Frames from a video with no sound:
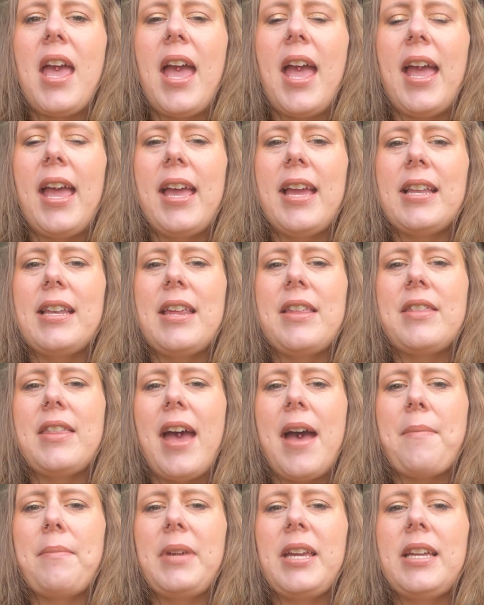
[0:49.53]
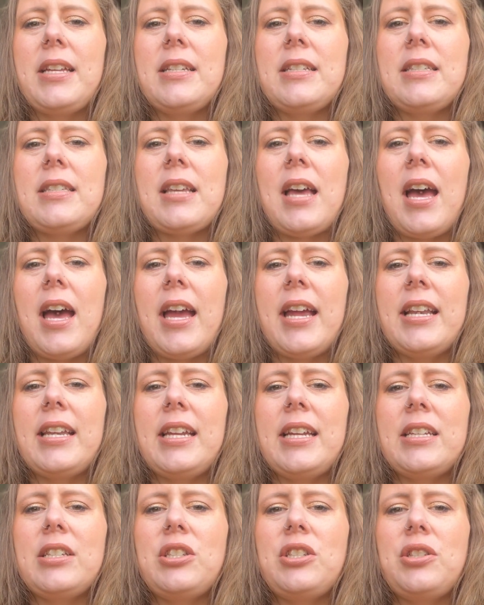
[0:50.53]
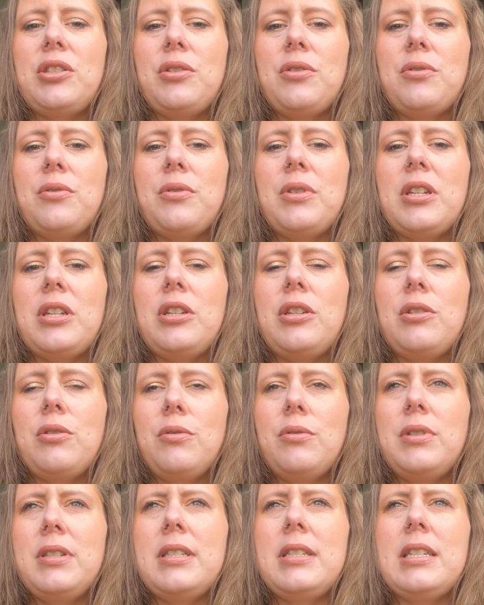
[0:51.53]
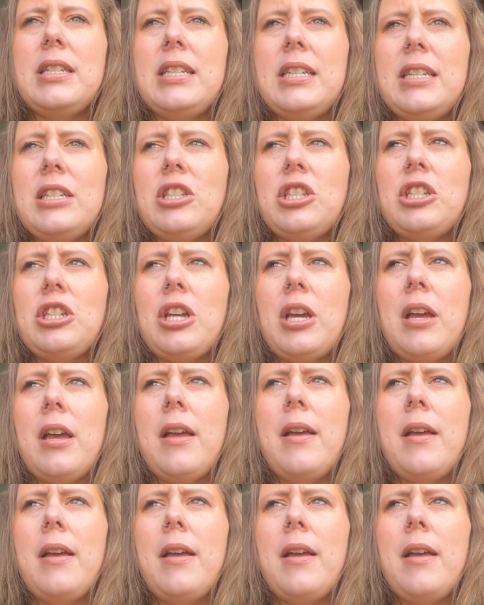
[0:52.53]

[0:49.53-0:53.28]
and that means I need to use each